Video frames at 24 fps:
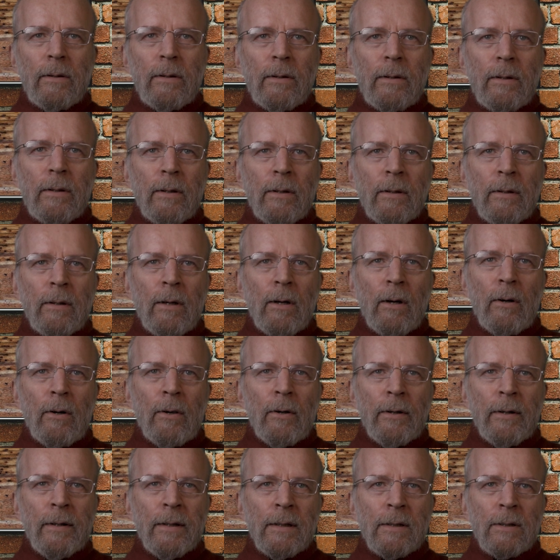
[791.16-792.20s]
the
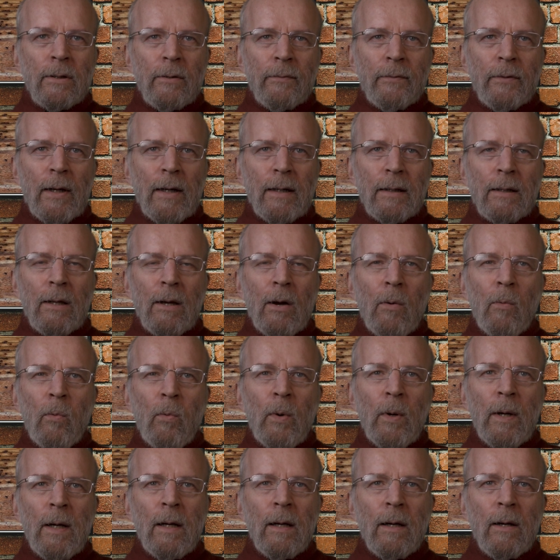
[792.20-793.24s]
earnings of that
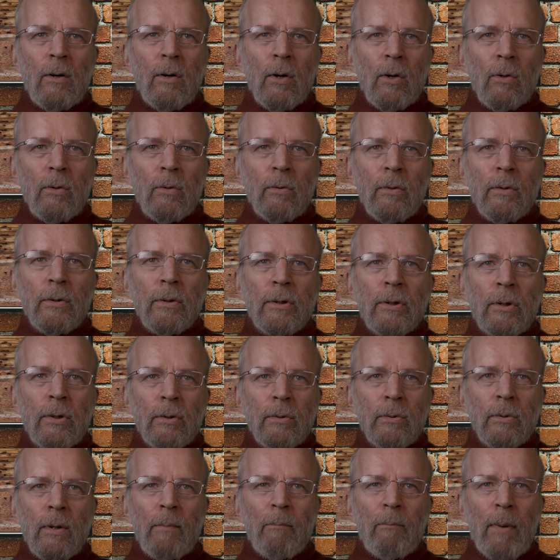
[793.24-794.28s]
will go
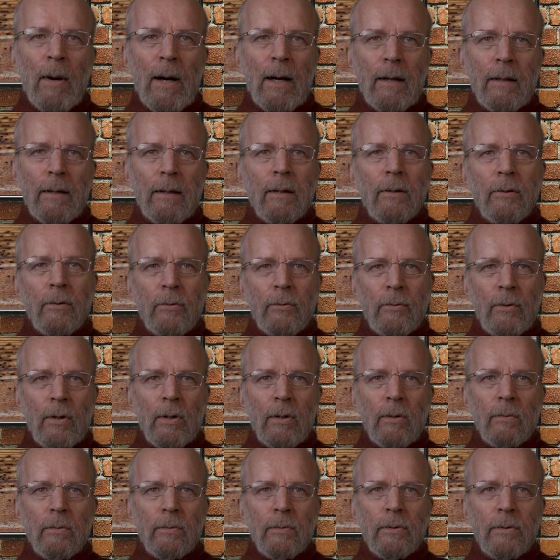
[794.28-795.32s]
to buy
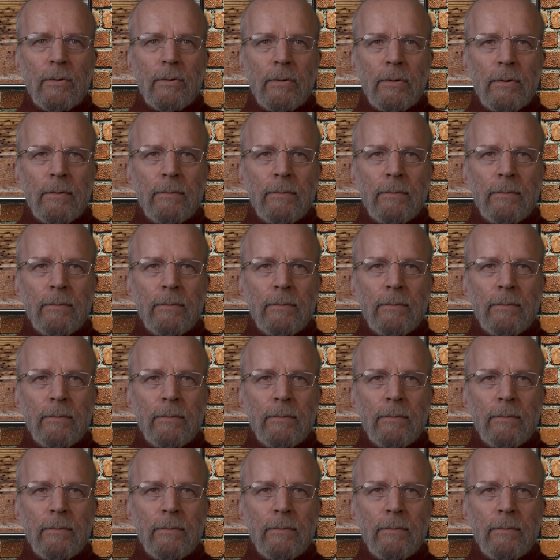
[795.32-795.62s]
drones.